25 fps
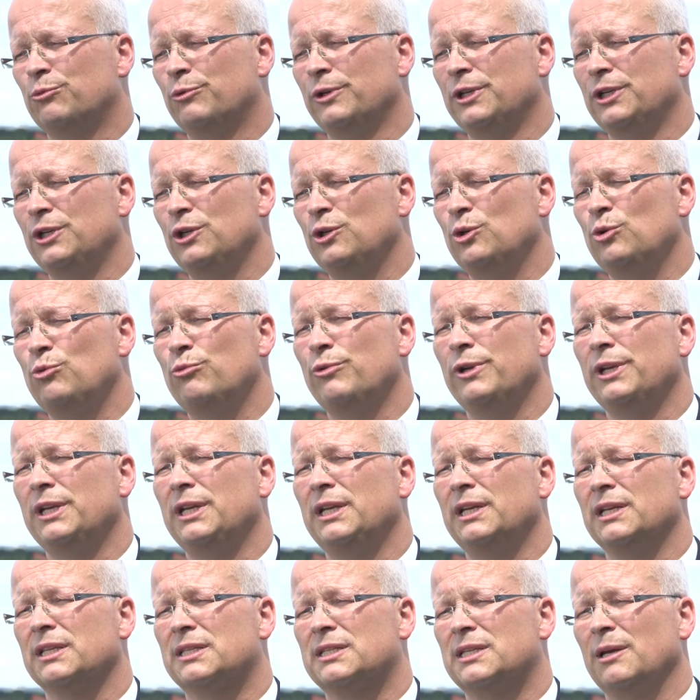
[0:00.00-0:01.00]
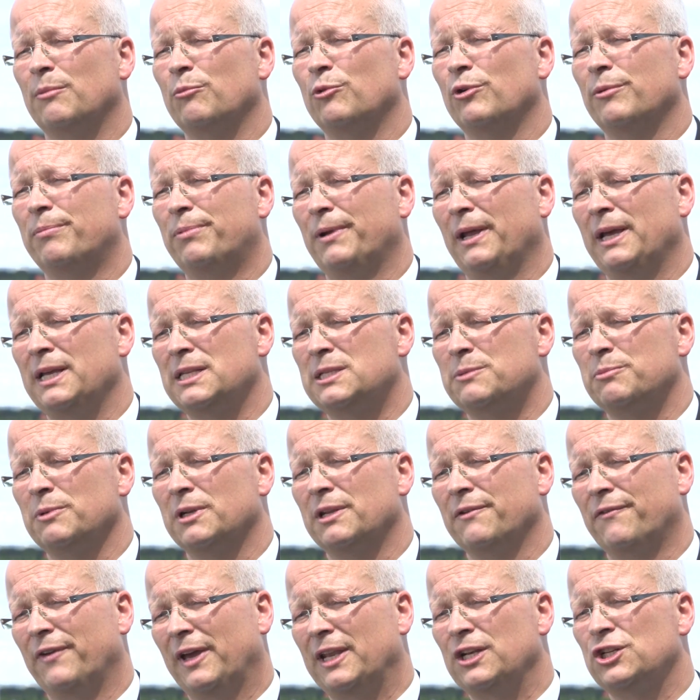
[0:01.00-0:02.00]
we knew we needed some replacement
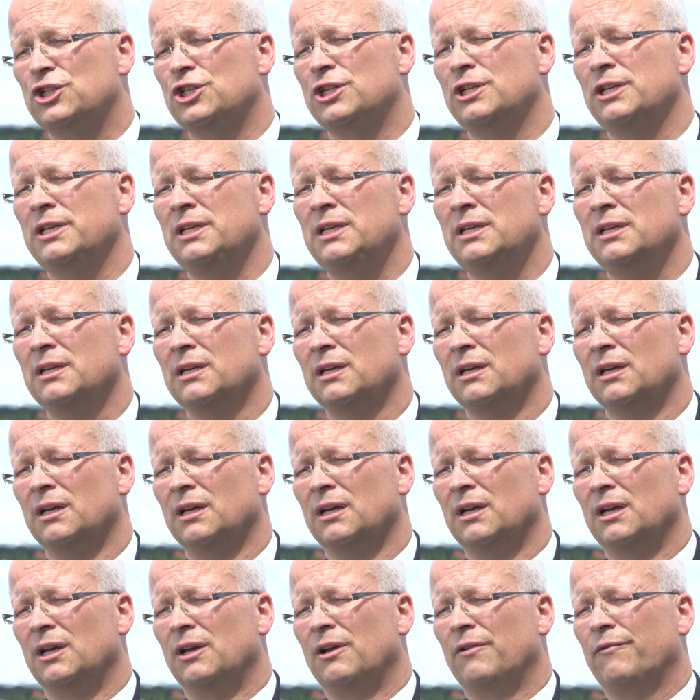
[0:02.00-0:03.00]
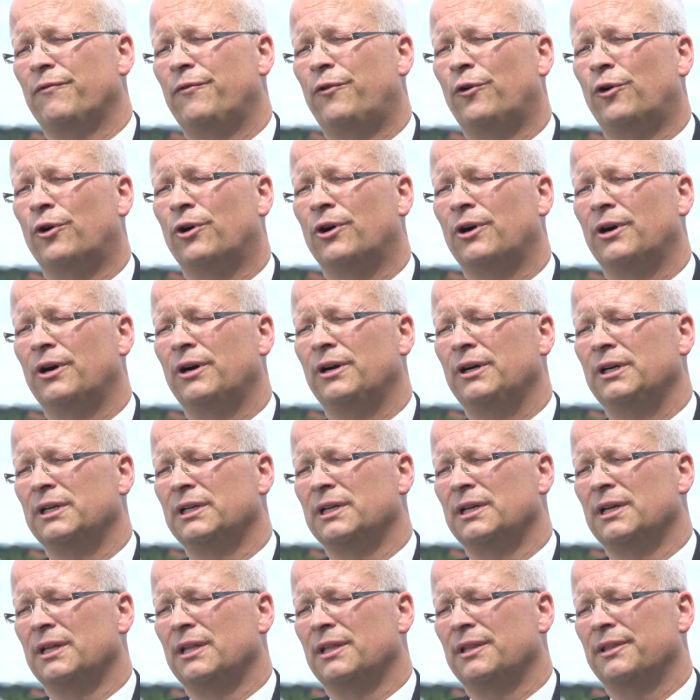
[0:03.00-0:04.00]
eventually for
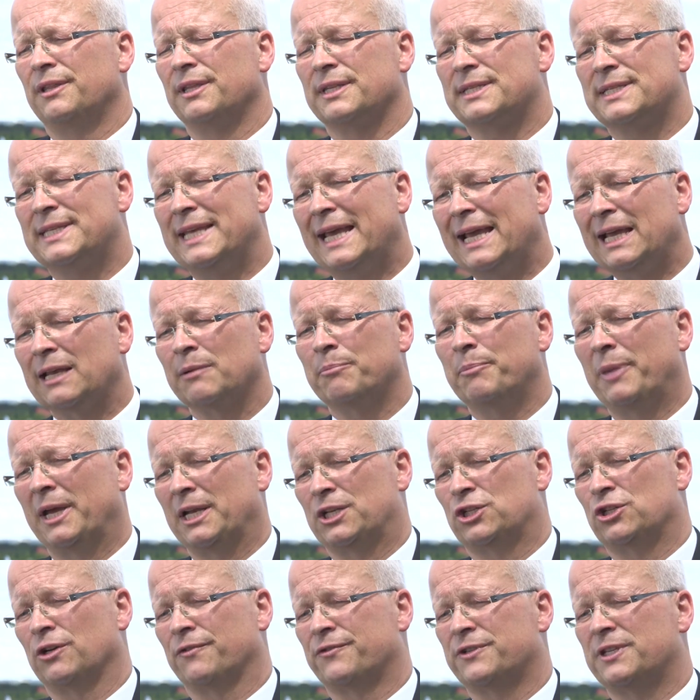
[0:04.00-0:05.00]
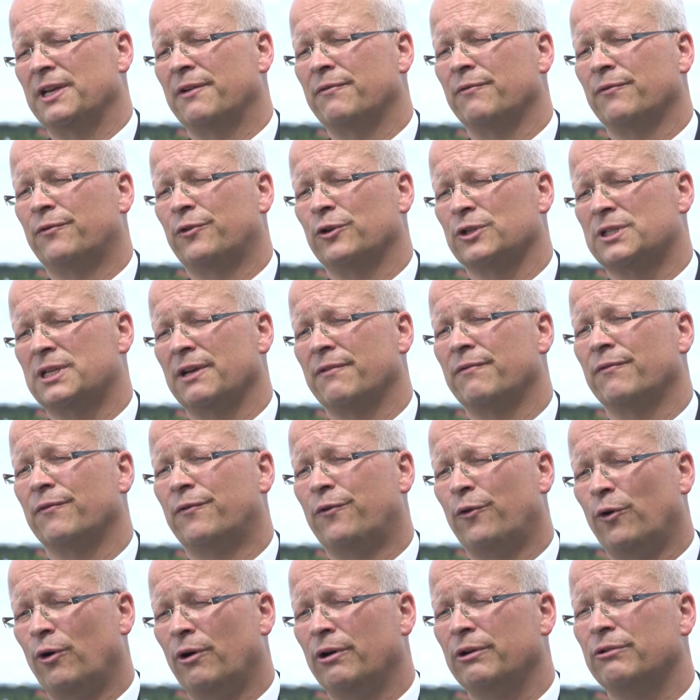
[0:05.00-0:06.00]
the second batch of
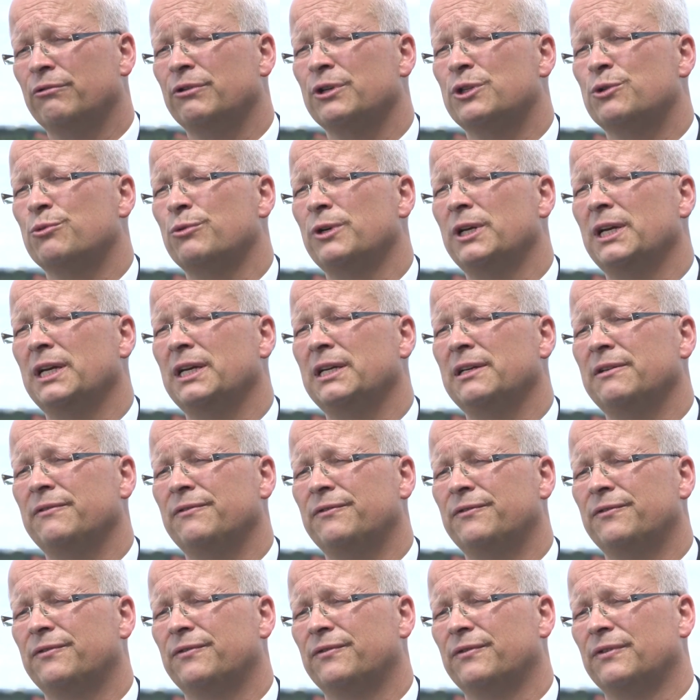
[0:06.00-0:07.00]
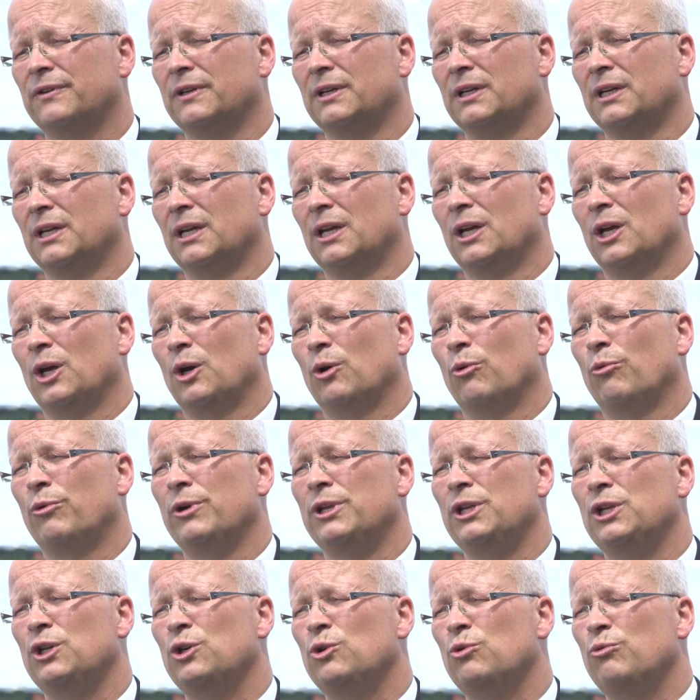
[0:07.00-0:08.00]
747-400s we have. We
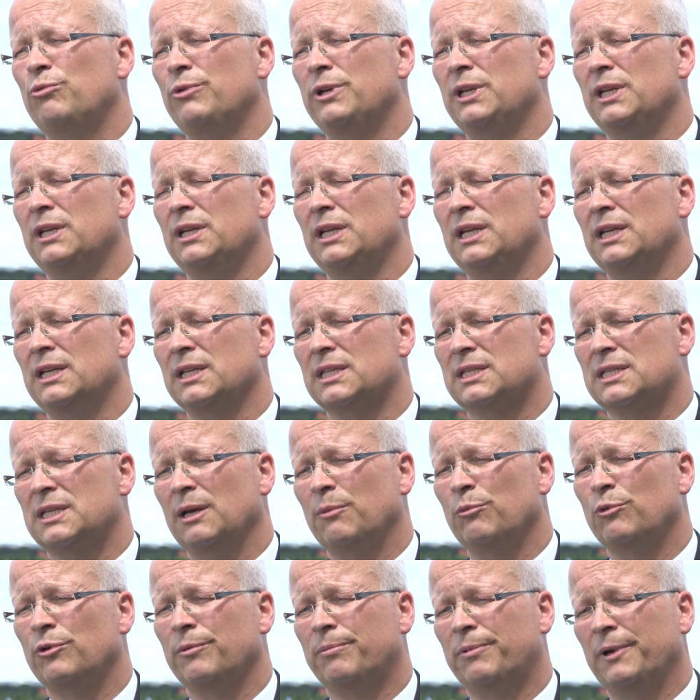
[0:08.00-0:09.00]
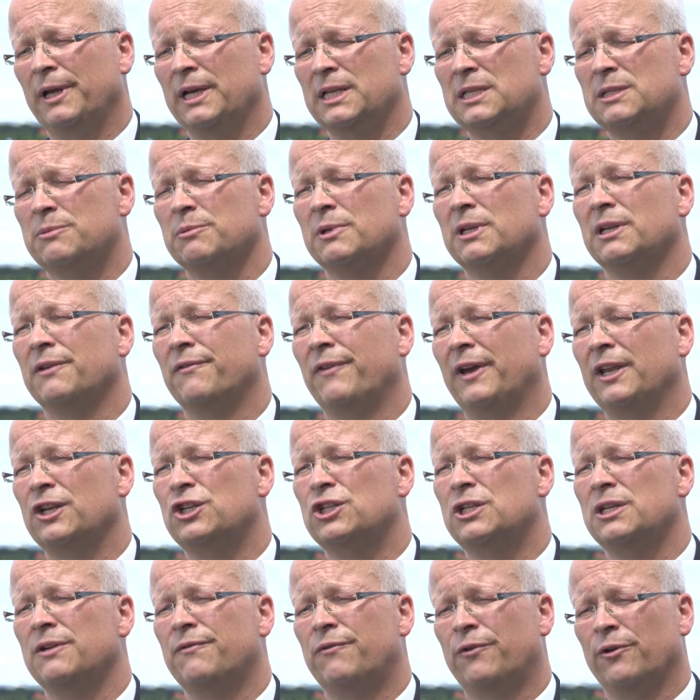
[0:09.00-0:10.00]
knew we needed some replacement
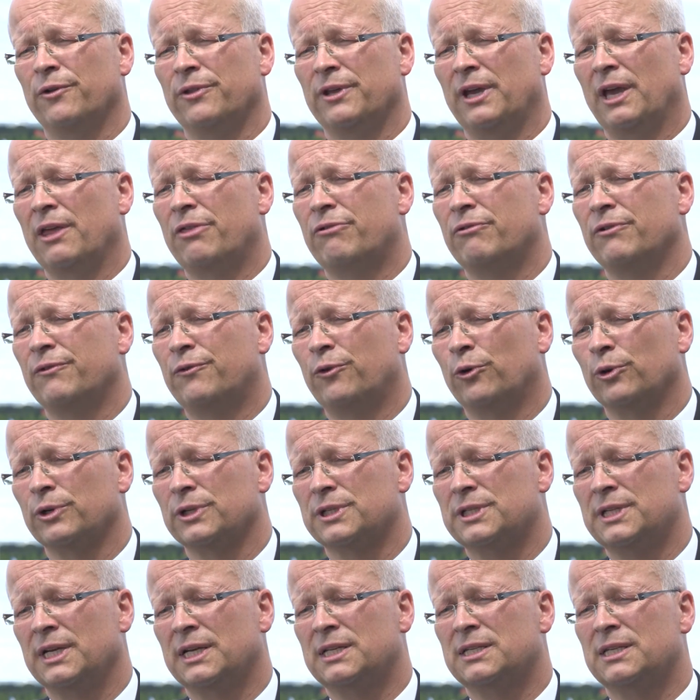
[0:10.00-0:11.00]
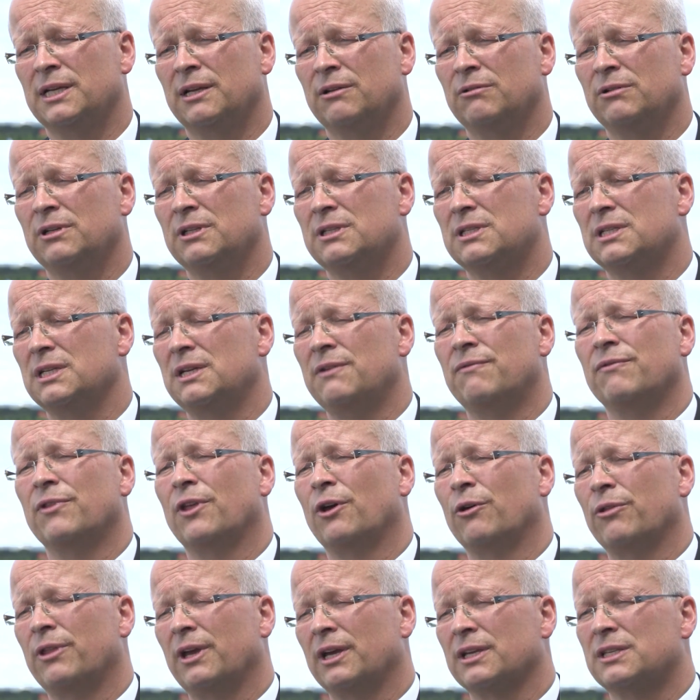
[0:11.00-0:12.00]
eventually for the A340-600s, even
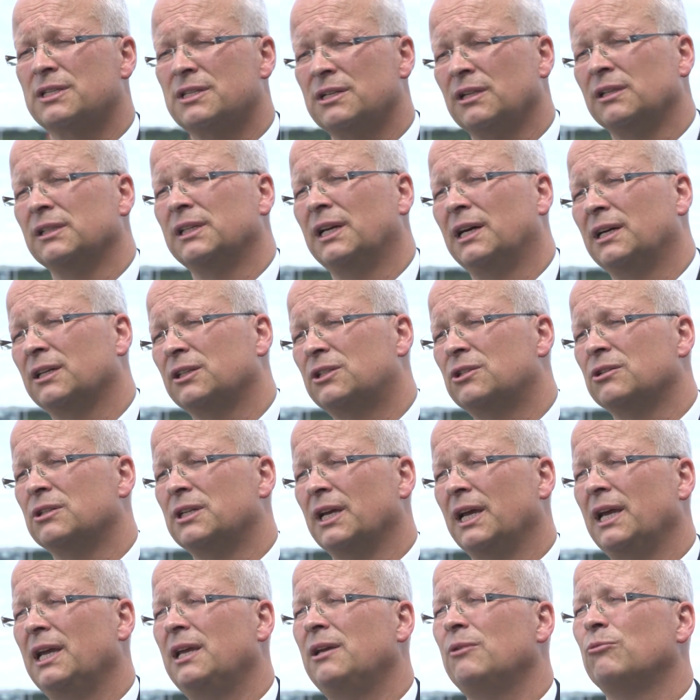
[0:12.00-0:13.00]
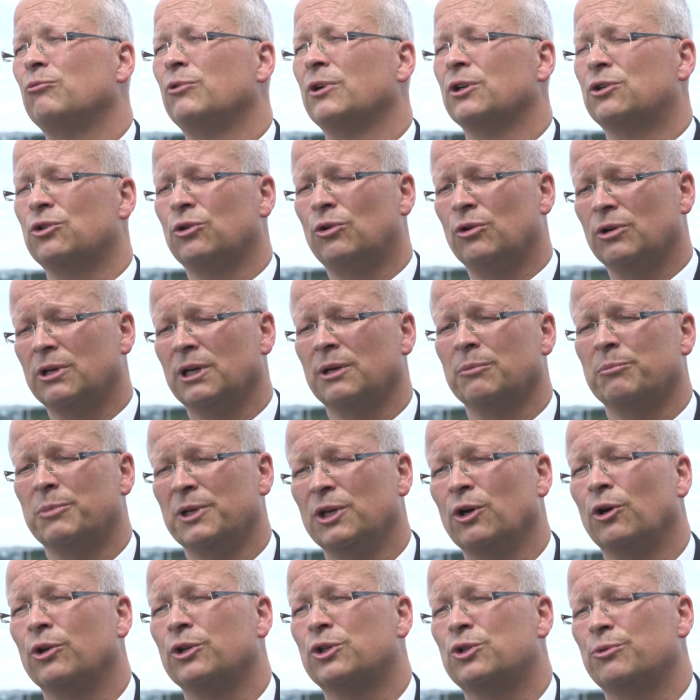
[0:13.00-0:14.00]
though they're still young today. We're talking
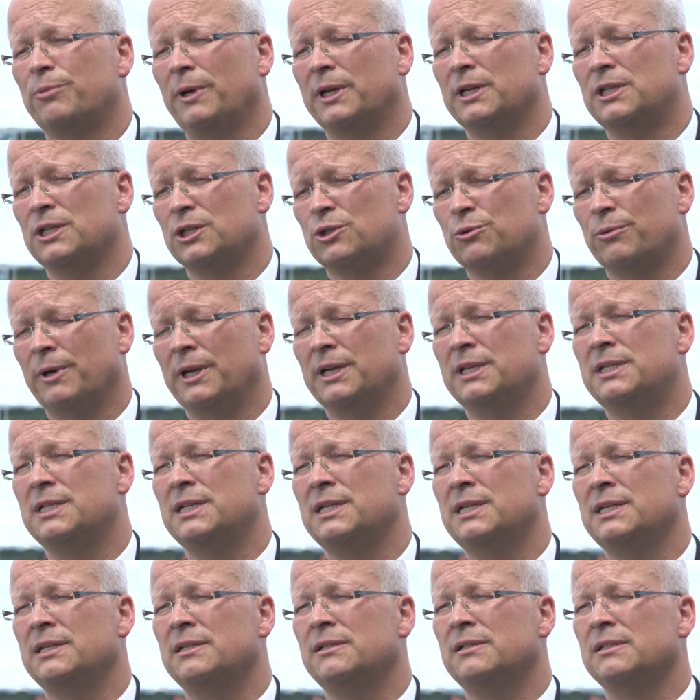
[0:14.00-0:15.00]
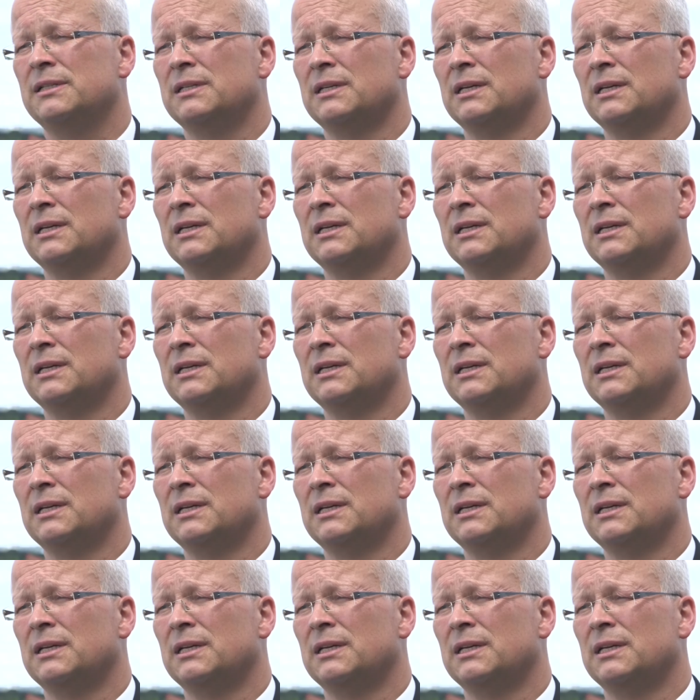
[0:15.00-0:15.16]
beyond 2020 here.